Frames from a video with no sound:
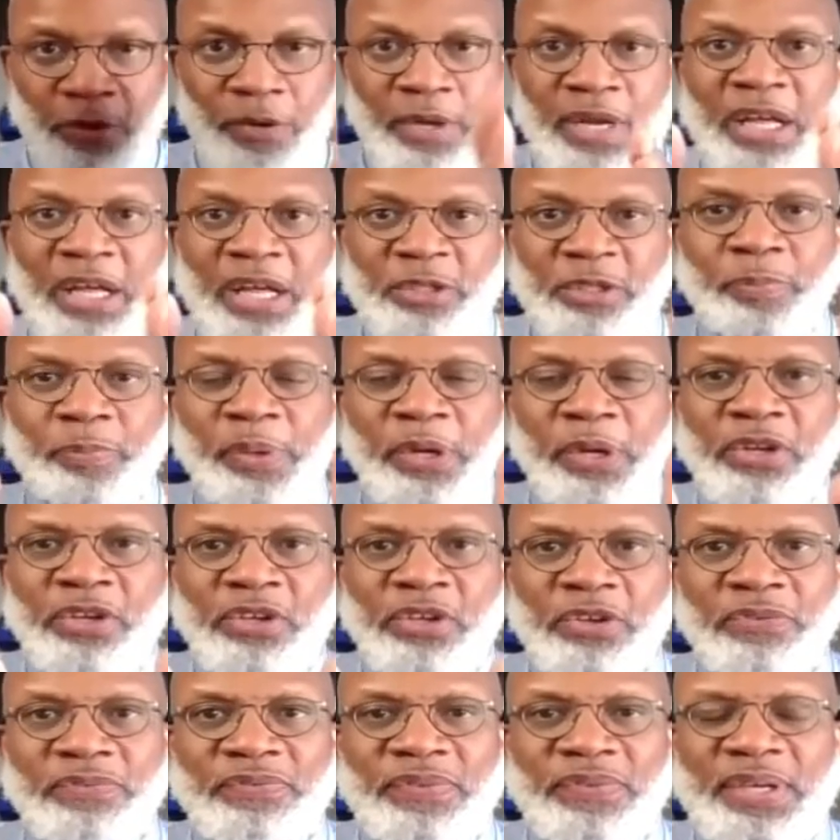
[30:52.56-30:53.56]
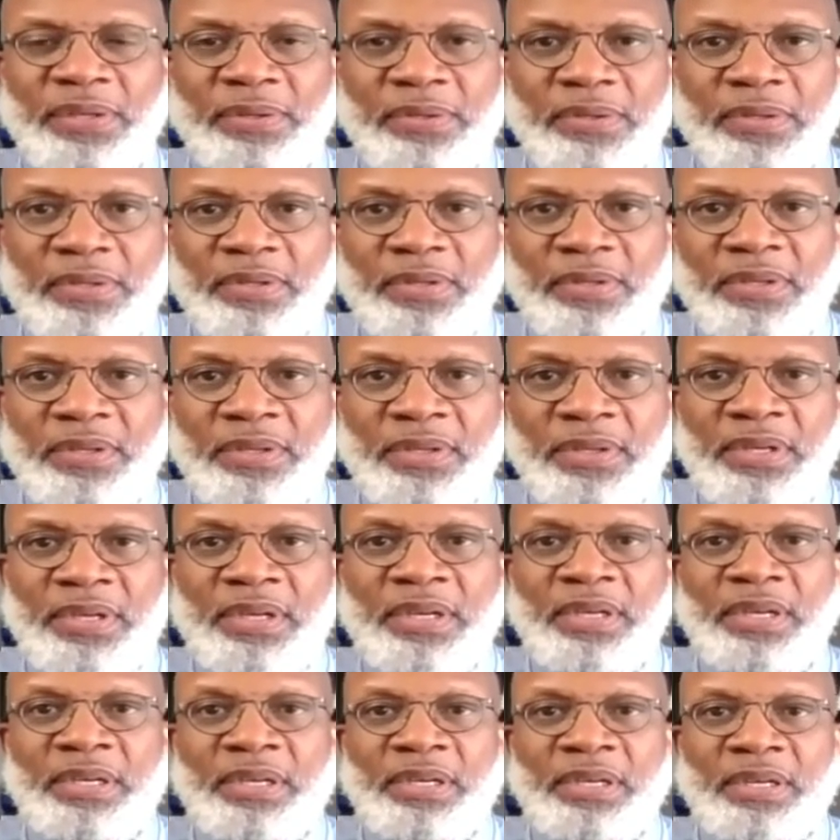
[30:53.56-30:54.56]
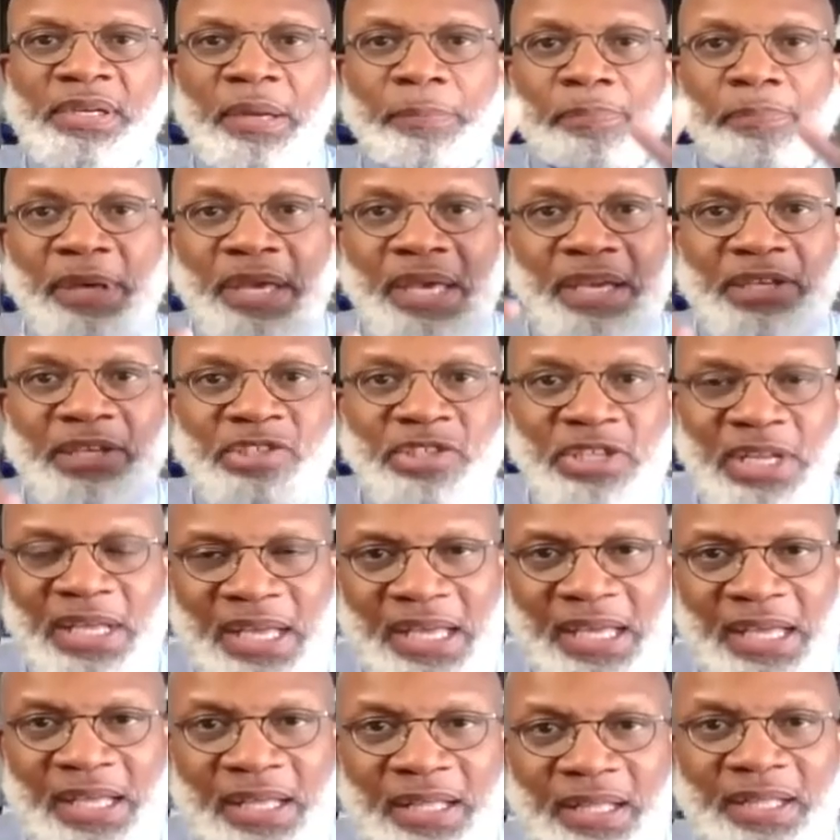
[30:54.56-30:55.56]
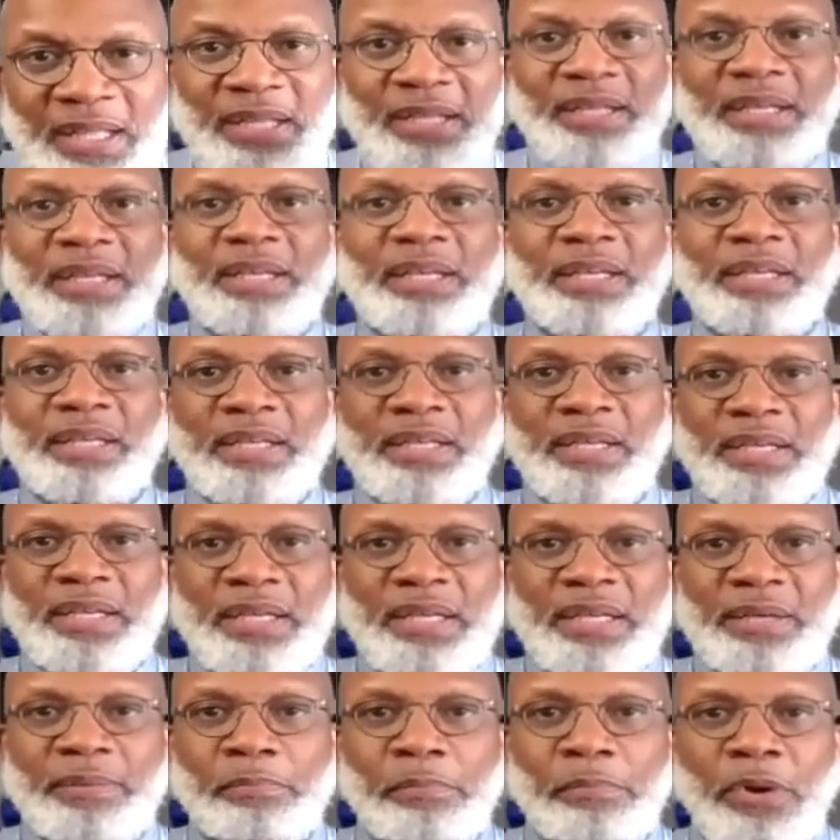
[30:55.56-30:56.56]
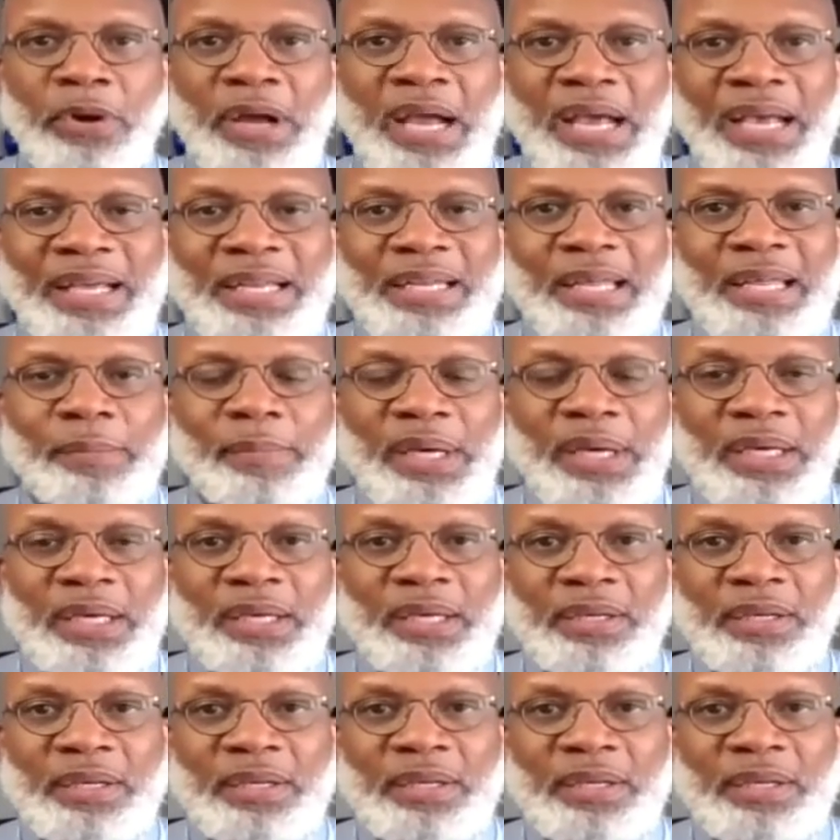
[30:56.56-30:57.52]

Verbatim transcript: you're an expert in your field a phd more academic